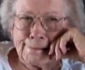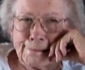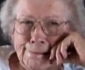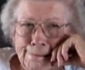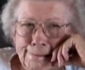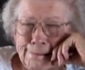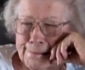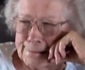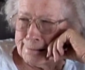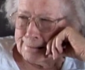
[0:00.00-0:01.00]
you when
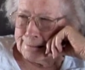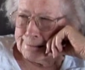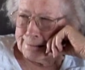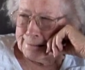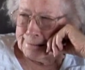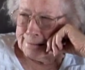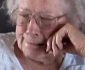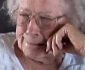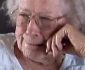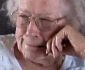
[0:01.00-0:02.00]
they moved to...
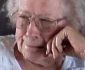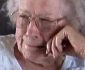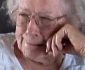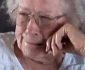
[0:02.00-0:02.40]
12.